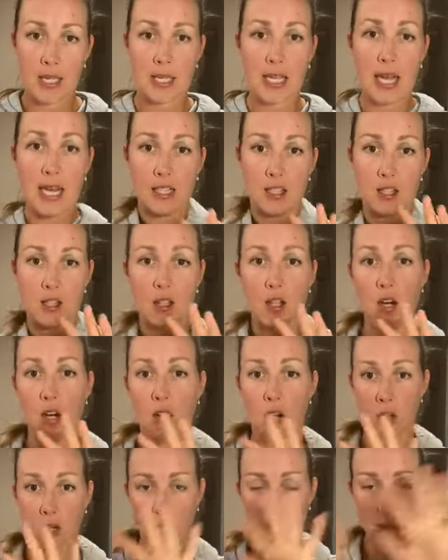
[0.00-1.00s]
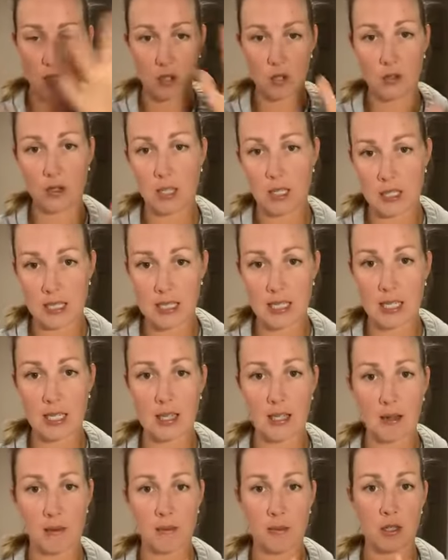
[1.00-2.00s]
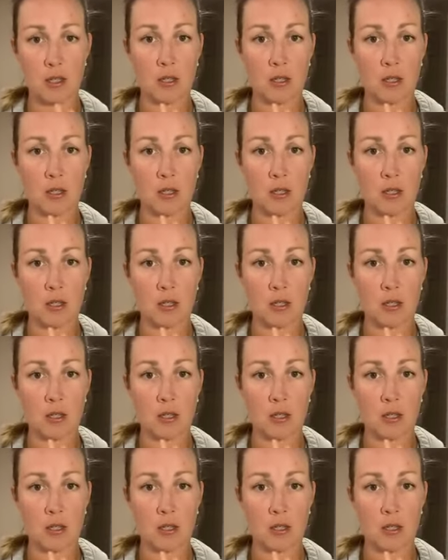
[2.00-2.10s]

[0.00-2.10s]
catalog, you can see them.